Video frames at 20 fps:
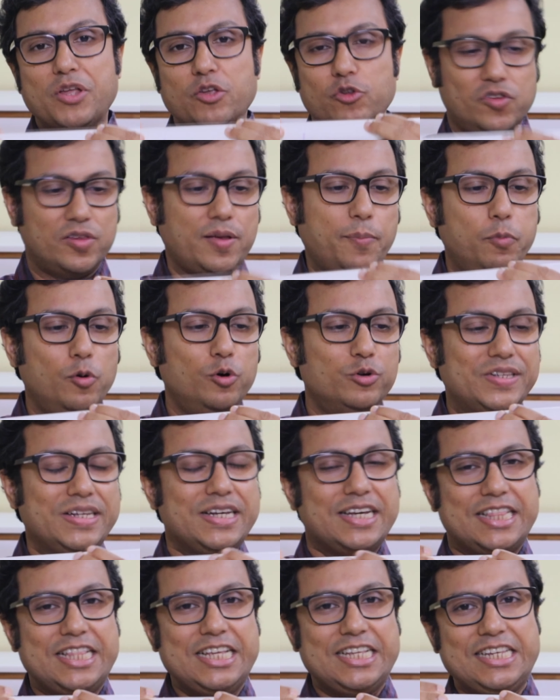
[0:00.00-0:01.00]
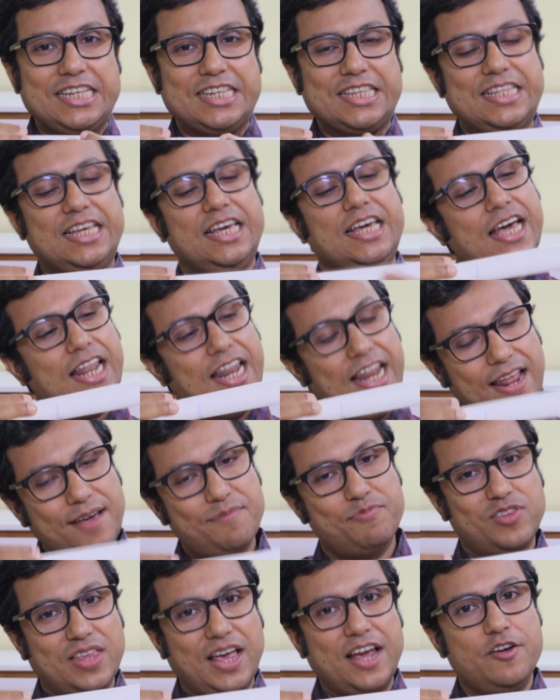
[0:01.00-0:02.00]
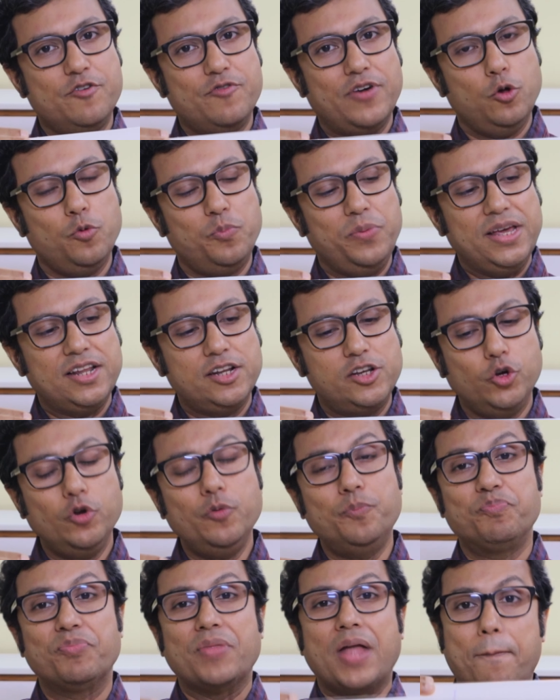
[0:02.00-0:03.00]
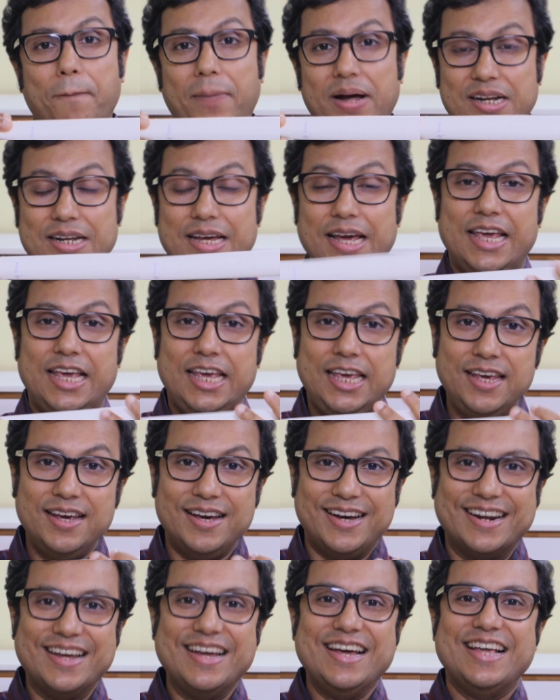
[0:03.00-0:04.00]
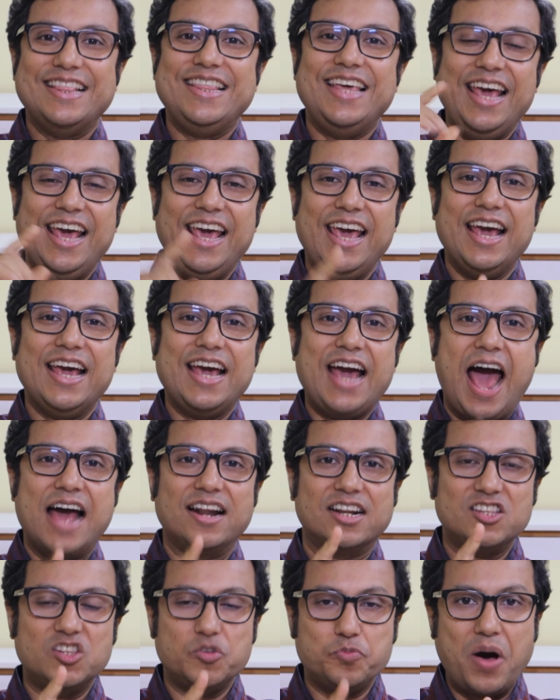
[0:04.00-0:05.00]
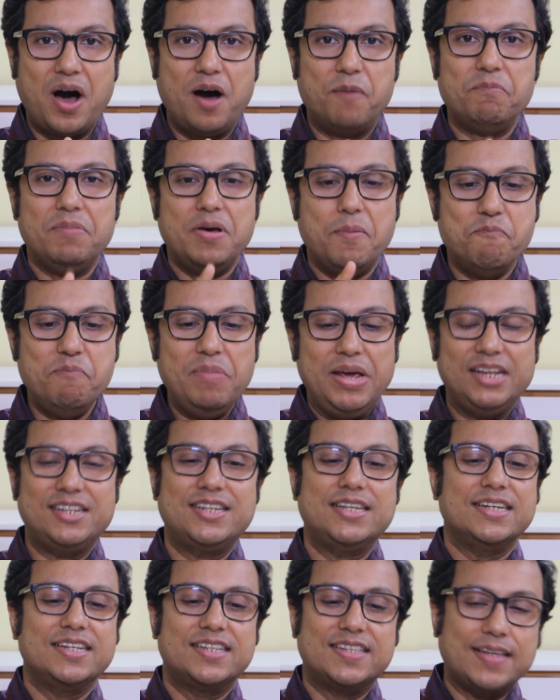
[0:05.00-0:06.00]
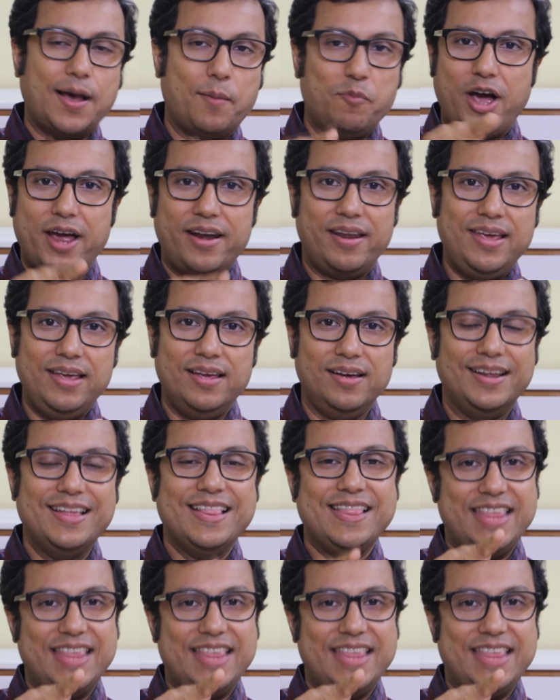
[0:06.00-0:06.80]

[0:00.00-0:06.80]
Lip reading: So, suppose this is the left side fallopian tube, but here the egg and sperm meet somewhere here.